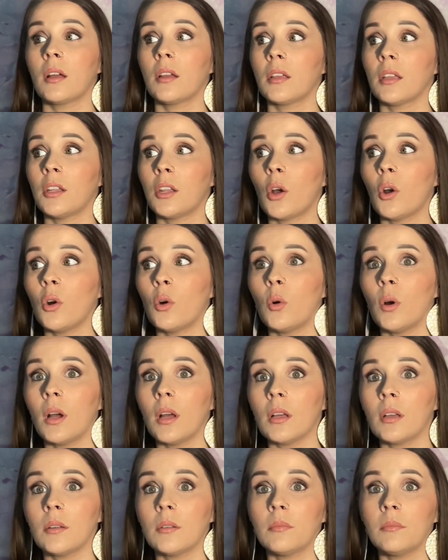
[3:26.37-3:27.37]
you know,
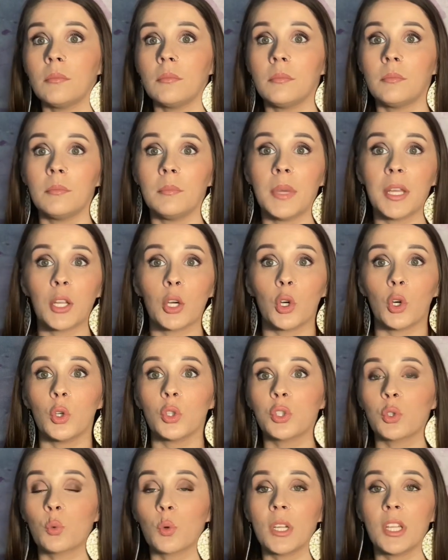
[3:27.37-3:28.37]
middle
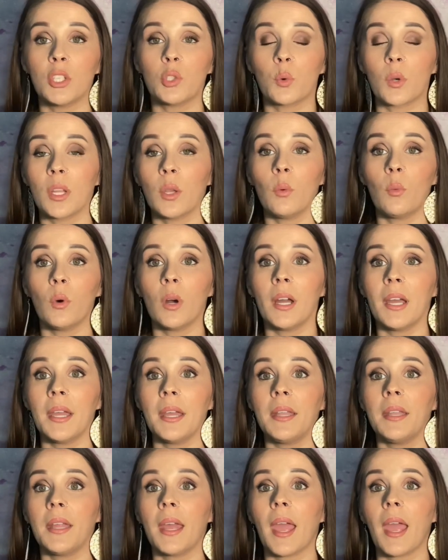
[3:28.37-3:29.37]

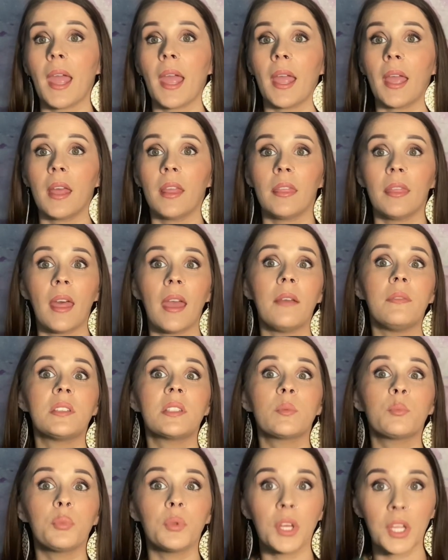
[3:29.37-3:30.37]
2021 and they've
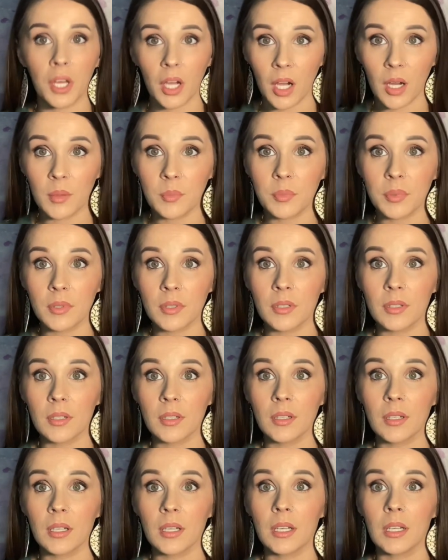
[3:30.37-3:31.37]
split up.
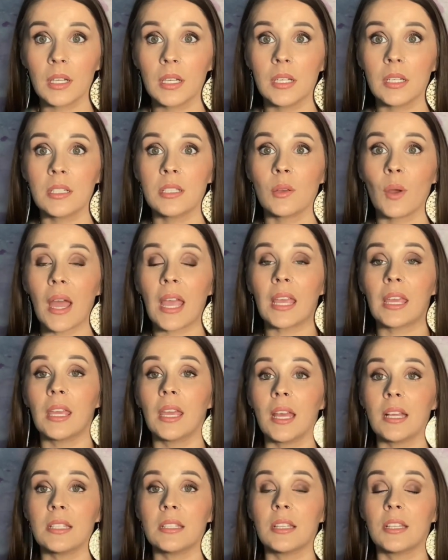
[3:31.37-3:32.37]
So I
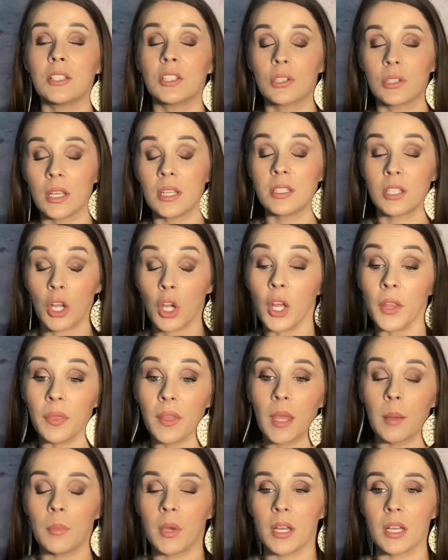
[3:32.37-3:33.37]
guess it's it's a good
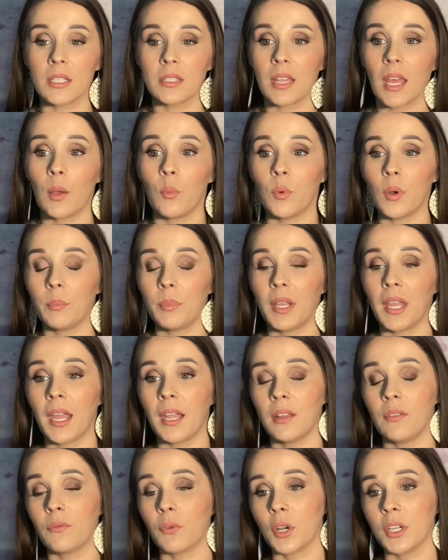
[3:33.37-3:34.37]
thing because they would be
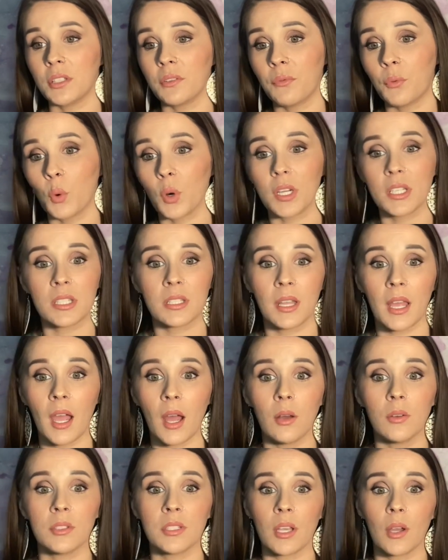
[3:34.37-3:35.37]
heading for a divorce
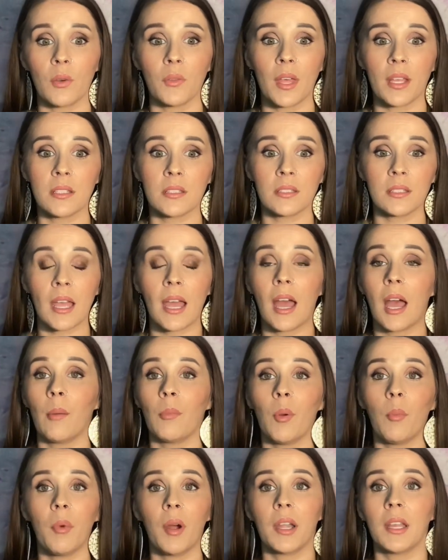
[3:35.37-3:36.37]
now. So that's time
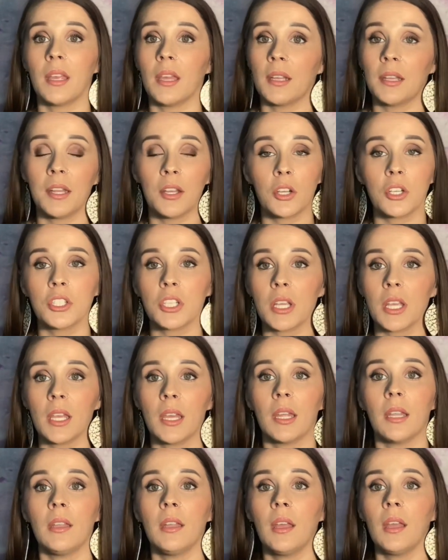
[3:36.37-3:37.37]
and money and energy
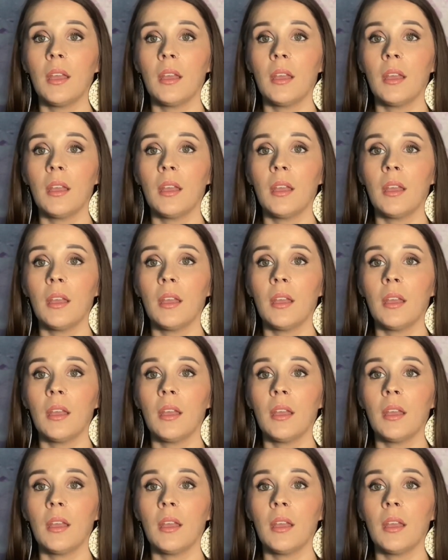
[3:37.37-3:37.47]
and